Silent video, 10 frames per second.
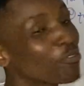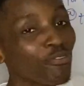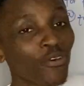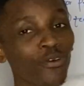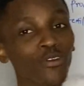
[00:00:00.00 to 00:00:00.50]

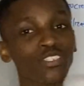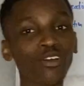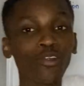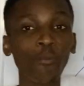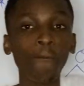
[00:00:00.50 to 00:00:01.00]
focused
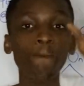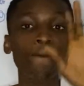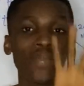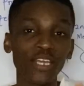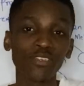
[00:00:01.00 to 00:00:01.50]
on
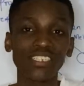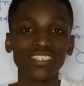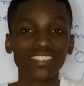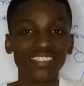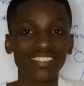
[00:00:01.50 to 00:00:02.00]

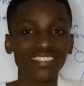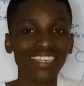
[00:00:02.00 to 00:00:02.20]
meiosis.